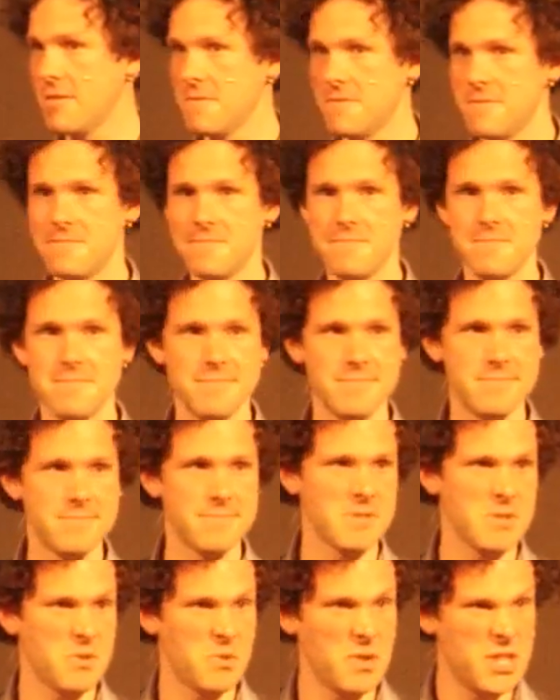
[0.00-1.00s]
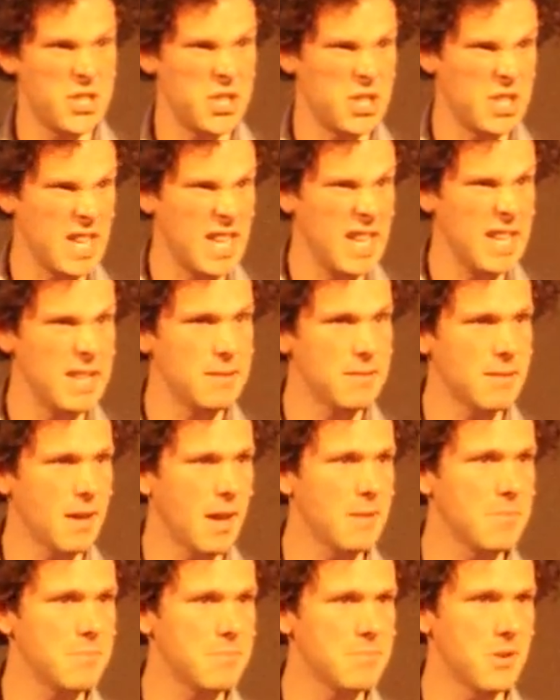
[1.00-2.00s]
of Christiany
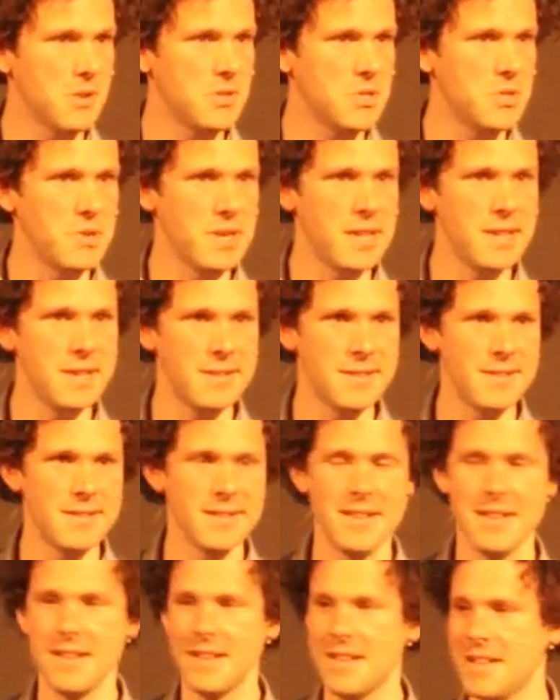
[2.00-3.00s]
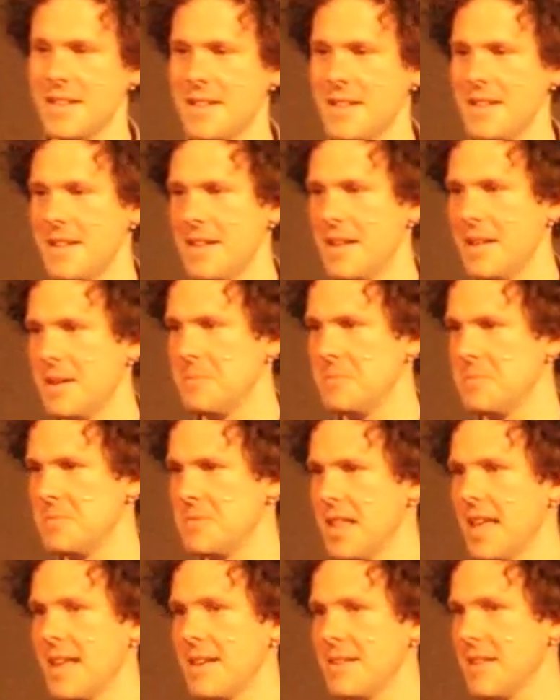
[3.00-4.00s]
type country, um,
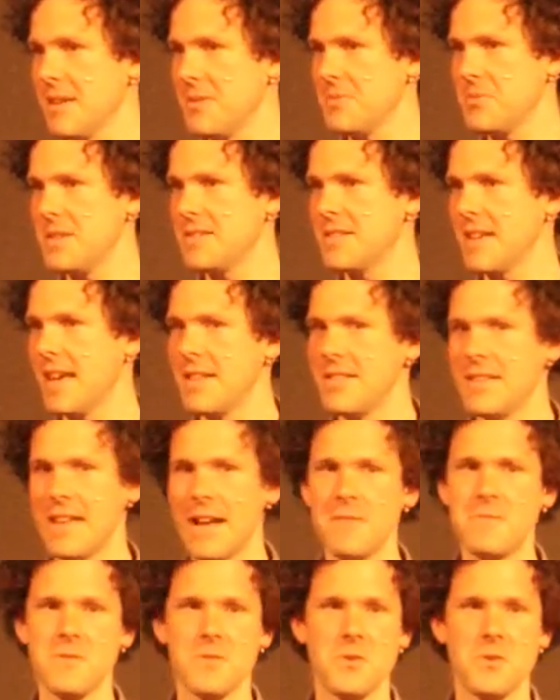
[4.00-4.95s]
like, like we say in the Alpha